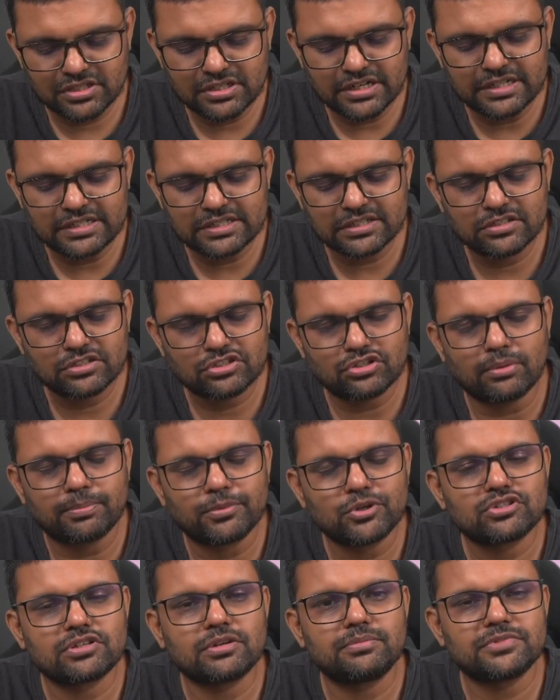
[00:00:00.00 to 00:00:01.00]
let's say the stop
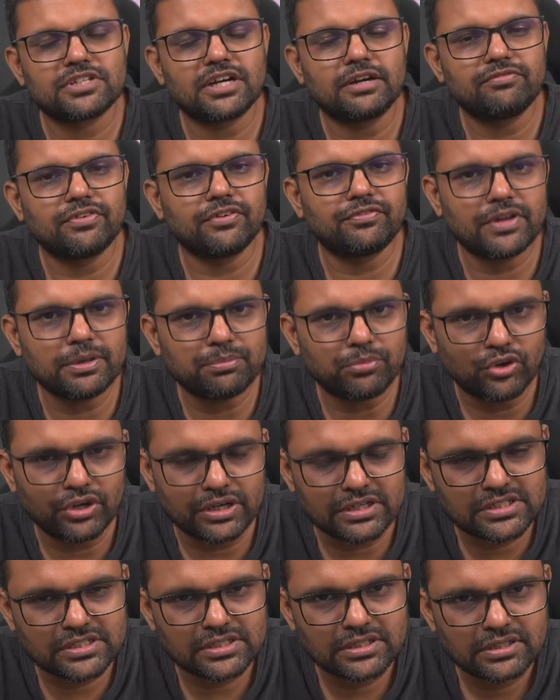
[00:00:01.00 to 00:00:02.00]
loss comes at 50
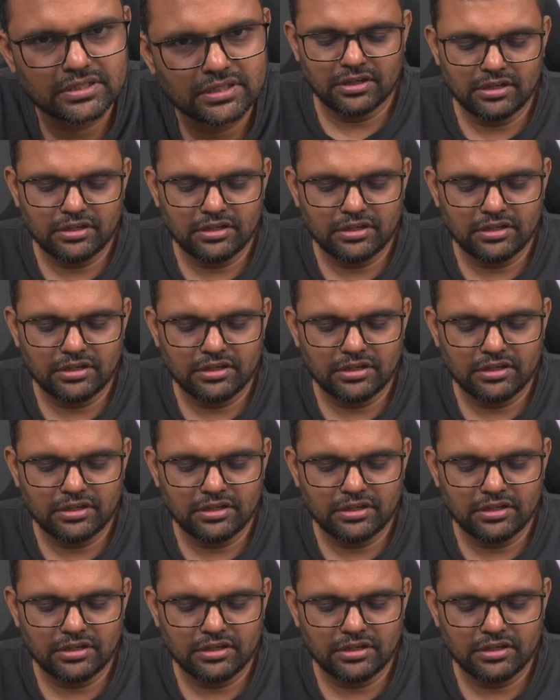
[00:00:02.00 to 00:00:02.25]
points.